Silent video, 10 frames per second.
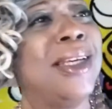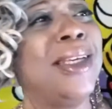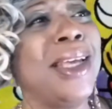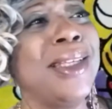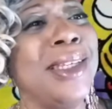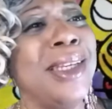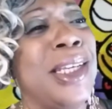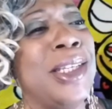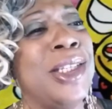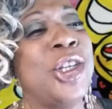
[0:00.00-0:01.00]
Yes, it
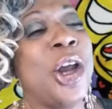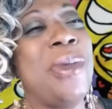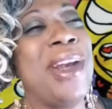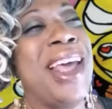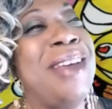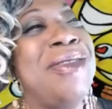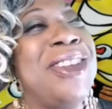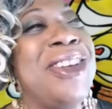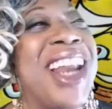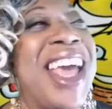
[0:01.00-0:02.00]
is. German lady, I'm
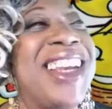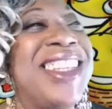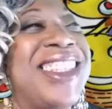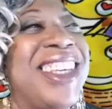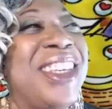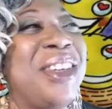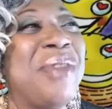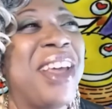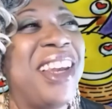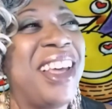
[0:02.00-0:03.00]
so glad to see you,
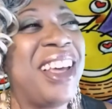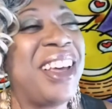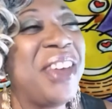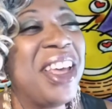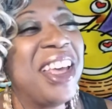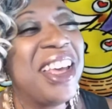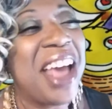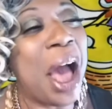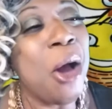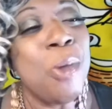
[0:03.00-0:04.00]
my love.
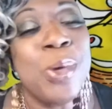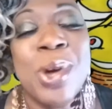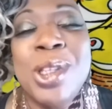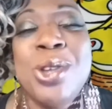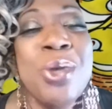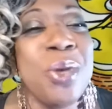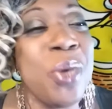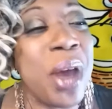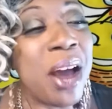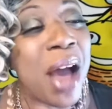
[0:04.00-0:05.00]
I hope you are doing
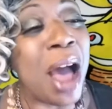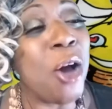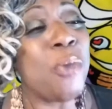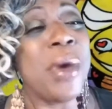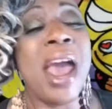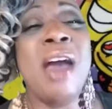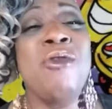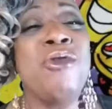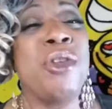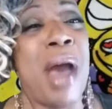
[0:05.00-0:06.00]
well. I hope
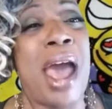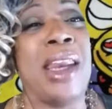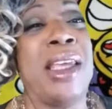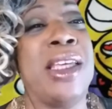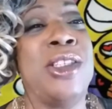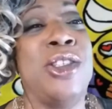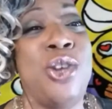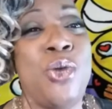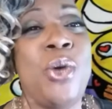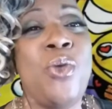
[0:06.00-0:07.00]
everybody is
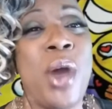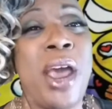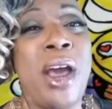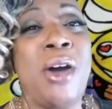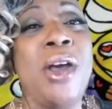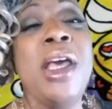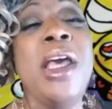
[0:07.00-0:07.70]
doing well.